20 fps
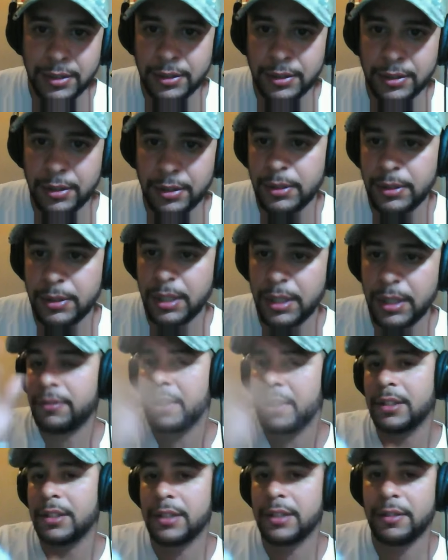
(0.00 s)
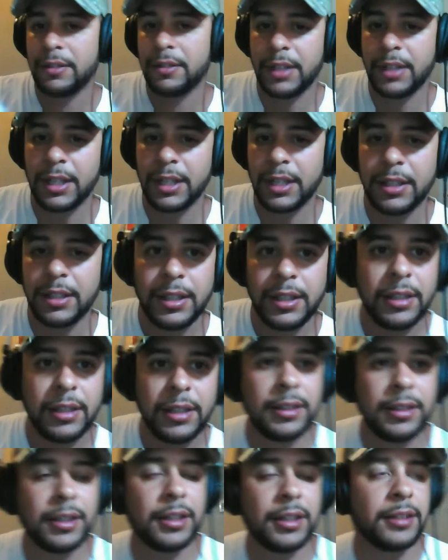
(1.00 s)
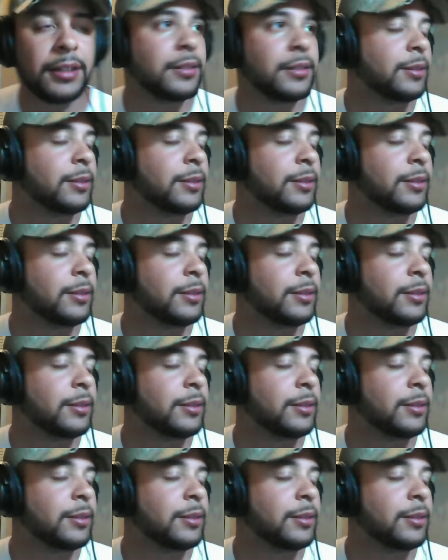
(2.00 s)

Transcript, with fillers: So take advantage of that. I think got to,